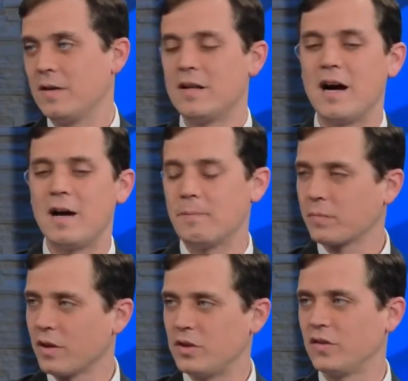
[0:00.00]
not
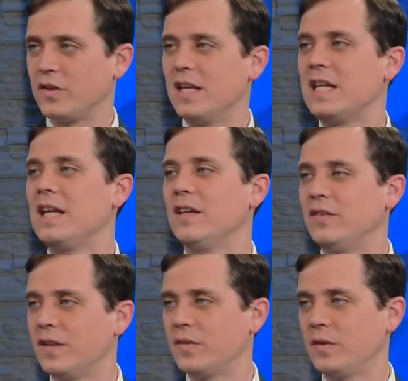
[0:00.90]
just that he
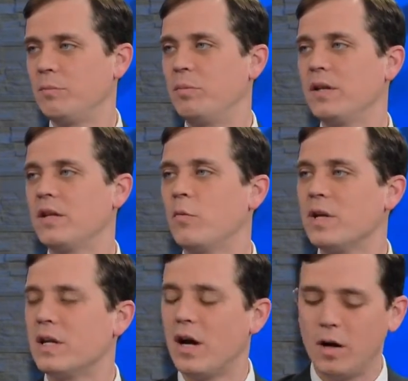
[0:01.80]
existed, but that
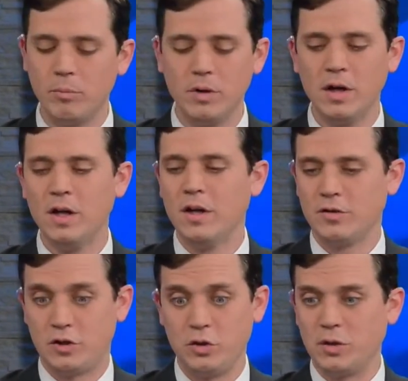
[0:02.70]
we come
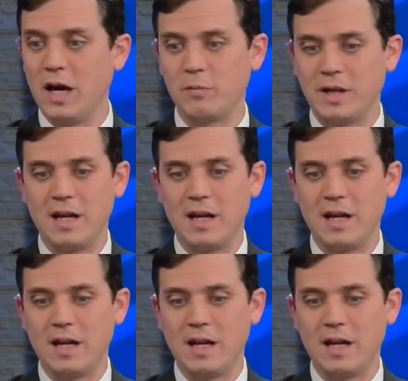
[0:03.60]
to God.